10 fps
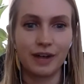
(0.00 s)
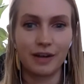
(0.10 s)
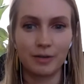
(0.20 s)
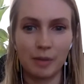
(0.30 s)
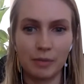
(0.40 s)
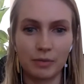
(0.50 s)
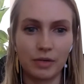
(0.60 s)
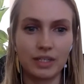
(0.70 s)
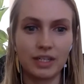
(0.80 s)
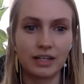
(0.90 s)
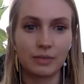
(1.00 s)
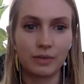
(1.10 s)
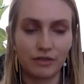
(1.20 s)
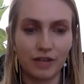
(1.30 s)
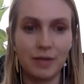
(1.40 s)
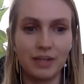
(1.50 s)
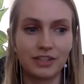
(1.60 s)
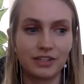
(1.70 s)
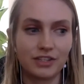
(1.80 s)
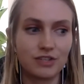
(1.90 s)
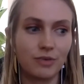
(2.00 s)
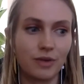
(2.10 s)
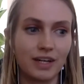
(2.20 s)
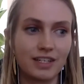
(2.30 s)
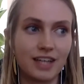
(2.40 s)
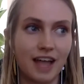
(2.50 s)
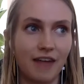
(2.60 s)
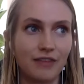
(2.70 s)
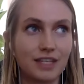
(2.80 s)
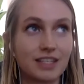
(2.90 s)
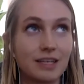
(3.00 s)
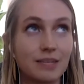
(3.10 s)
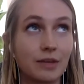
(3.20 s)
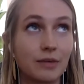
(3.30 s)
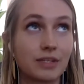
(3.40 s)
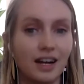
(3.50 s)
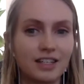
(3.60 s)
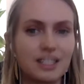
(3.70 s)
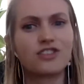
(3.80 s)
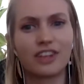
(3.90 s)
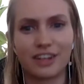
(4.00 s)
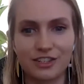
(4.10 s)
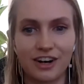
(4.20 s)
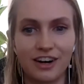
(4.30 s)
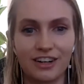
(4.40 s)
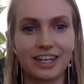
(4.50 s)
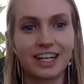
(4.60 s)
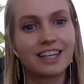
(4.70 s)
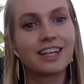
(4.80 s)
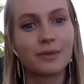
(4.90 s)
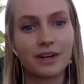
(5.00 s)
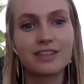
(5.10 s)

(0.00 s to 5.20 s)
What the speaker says: I remember one year with fundamentals, you wanted to have this theme that was like teach like a scholar, I think it was.